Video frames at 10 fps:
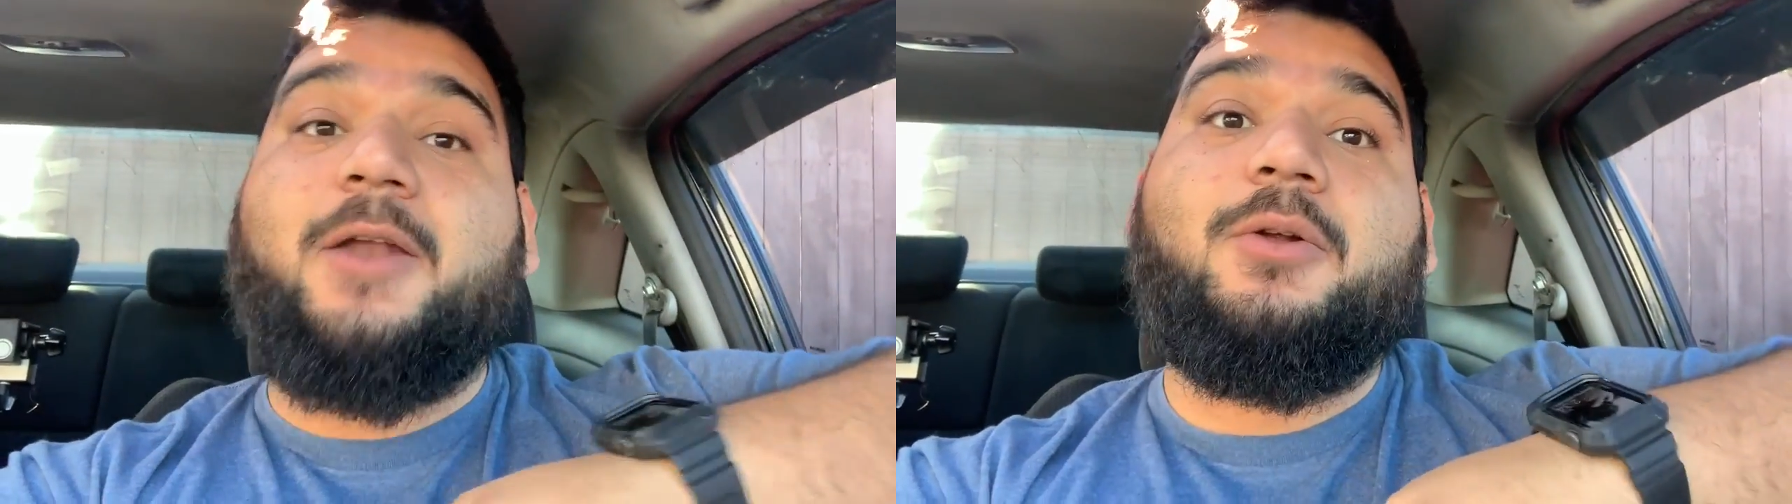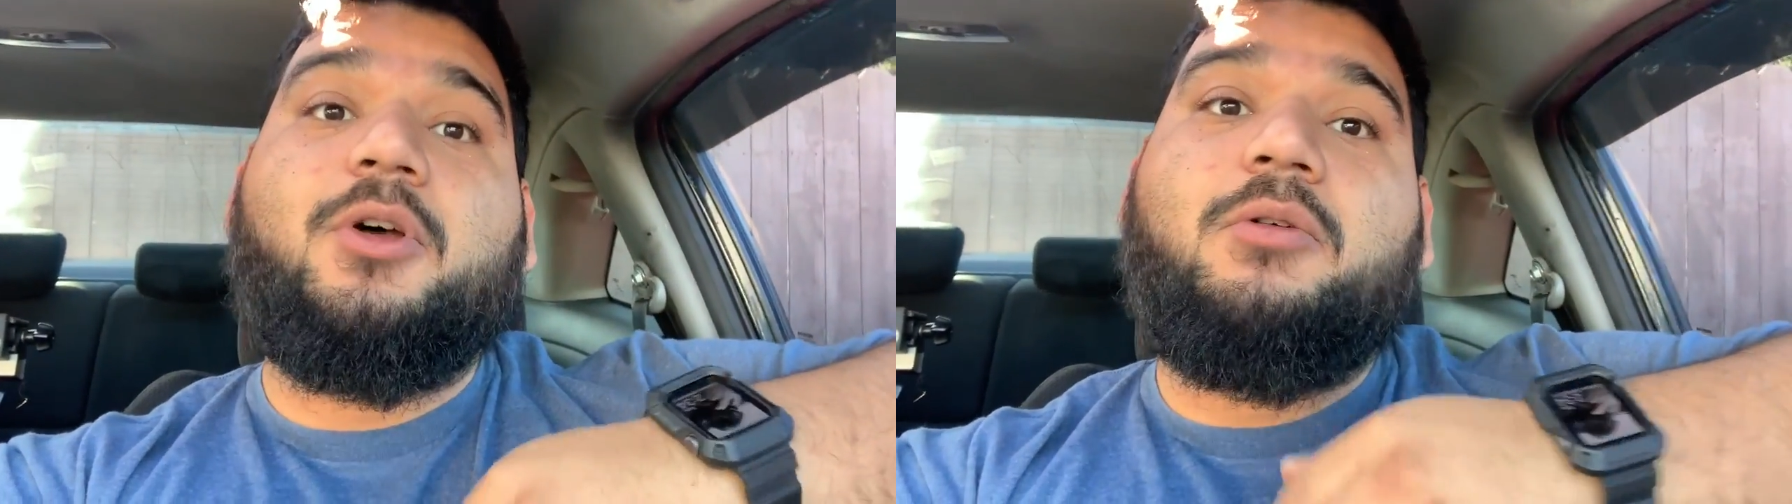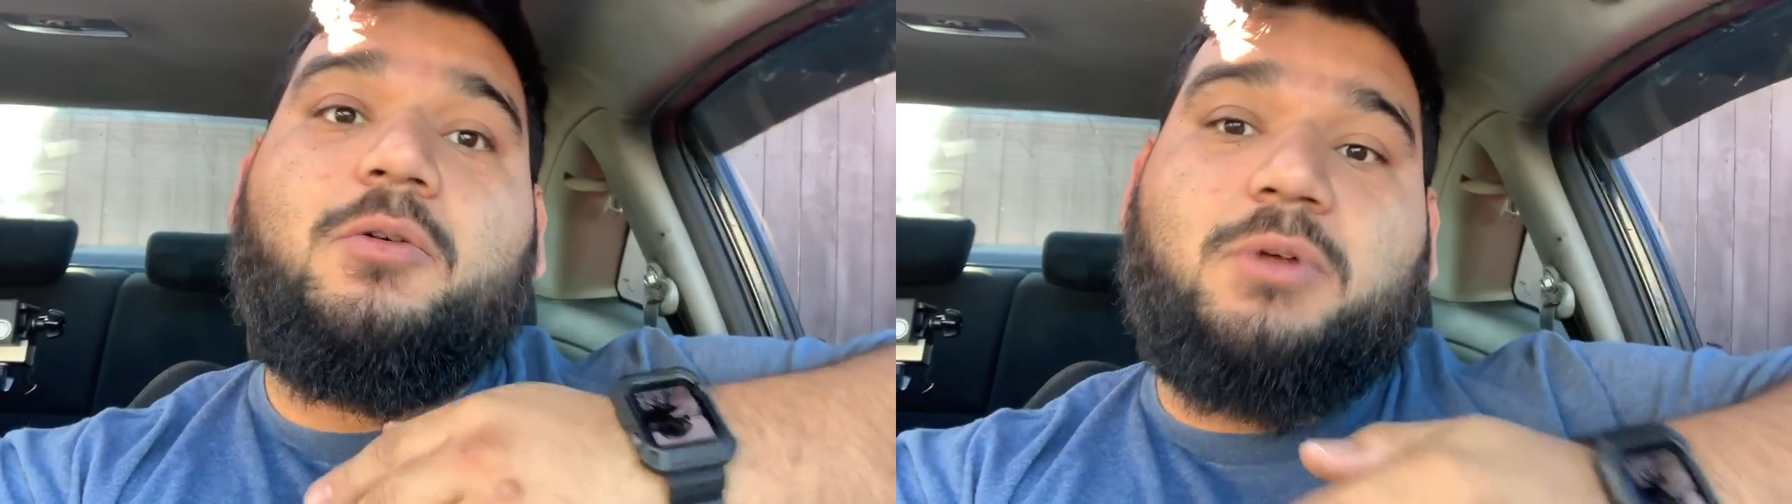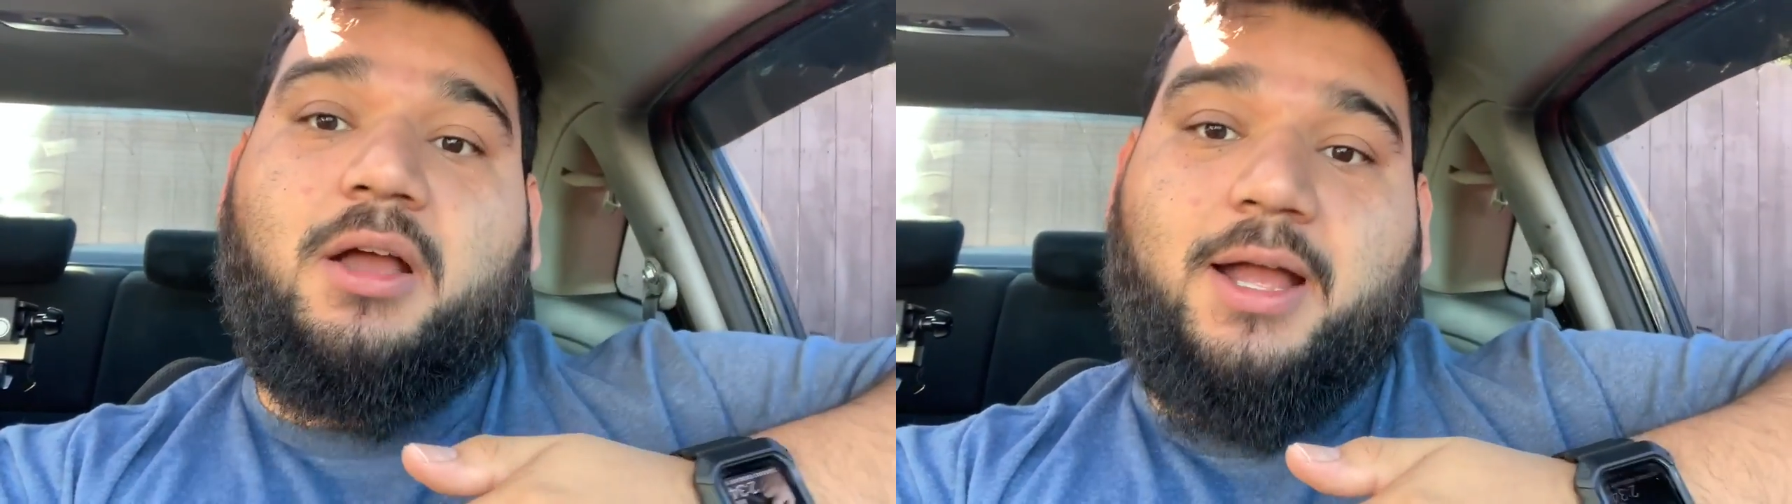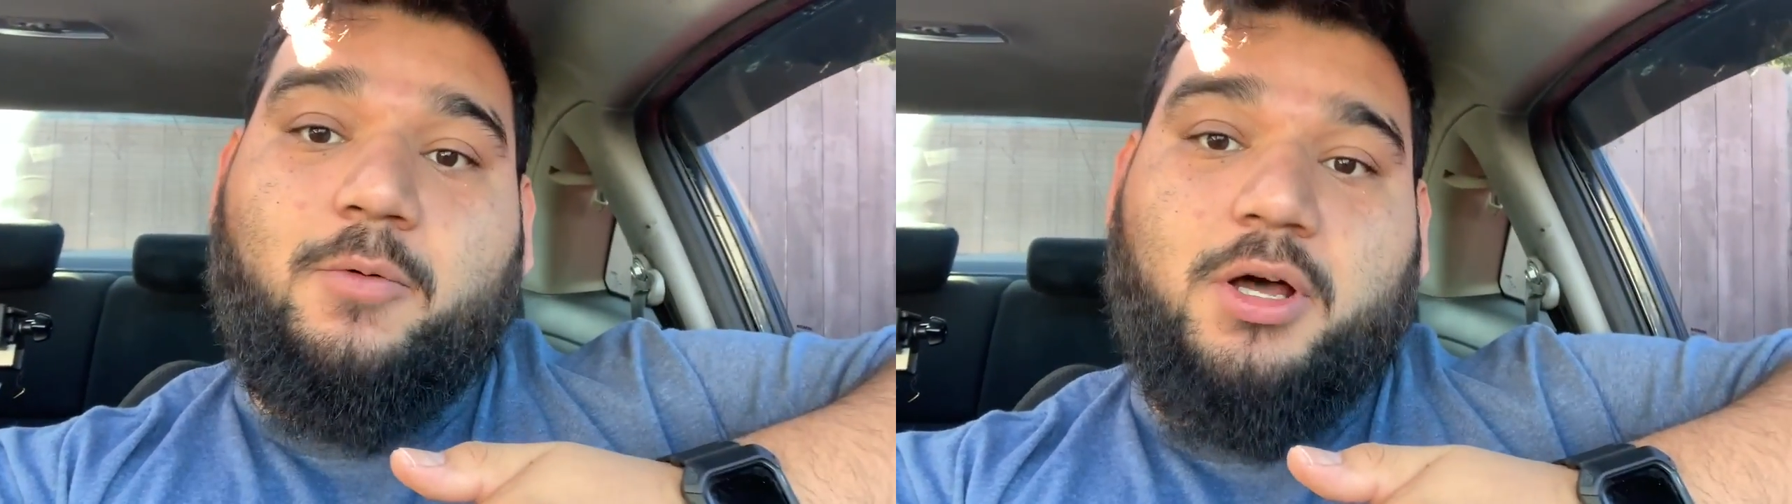I don't know what
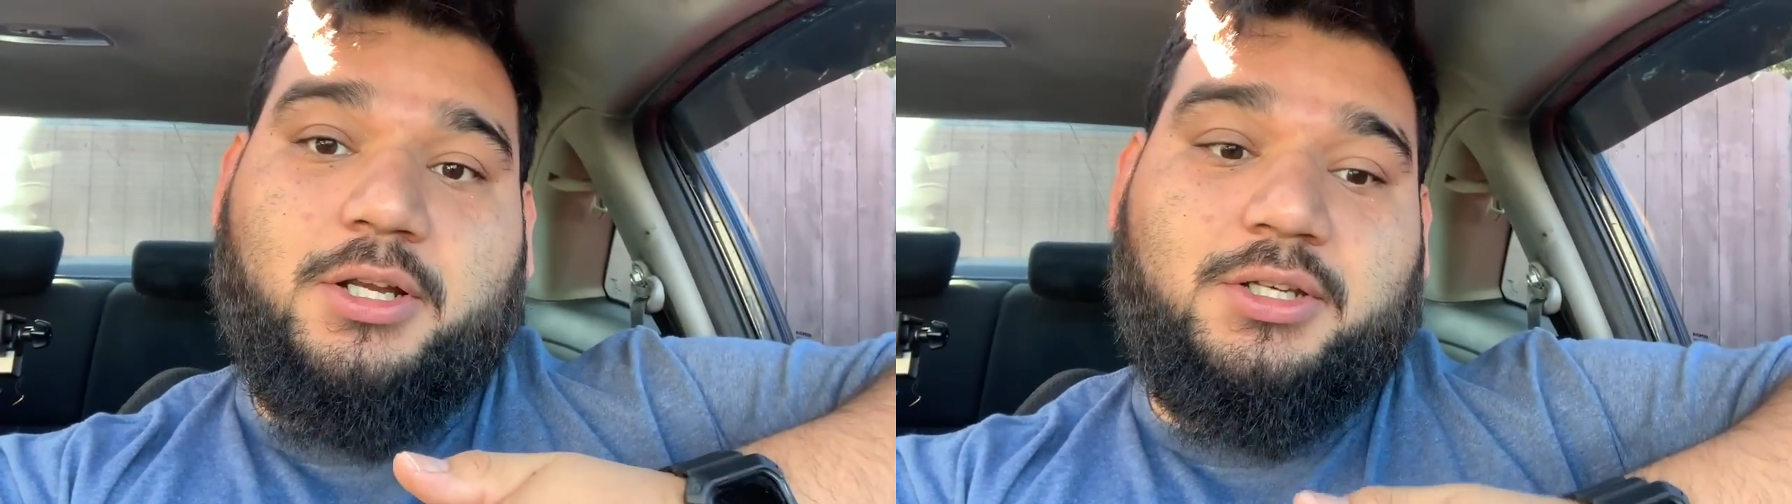route I wanna